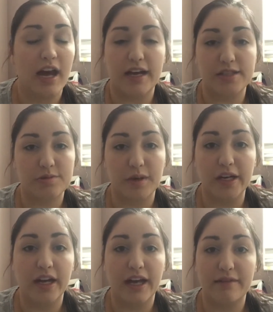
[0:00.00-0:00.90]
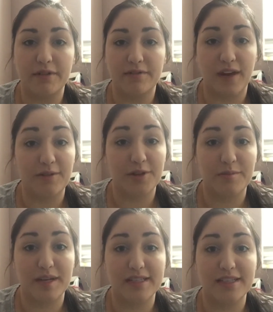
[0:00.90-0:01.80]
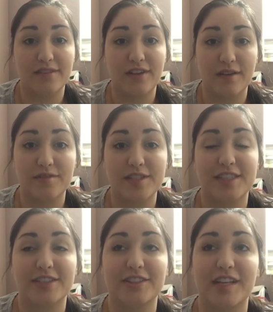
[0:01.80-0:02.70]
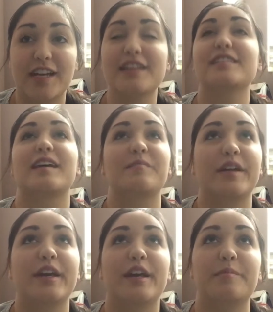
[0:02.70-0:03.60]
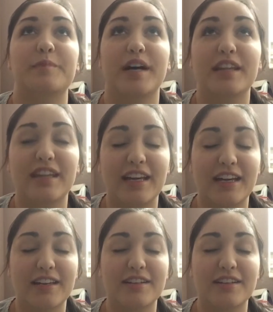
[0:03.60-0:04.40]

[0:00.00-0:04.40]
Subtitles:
I swear I have a fight with myself every single night as I'm laying in bed, like,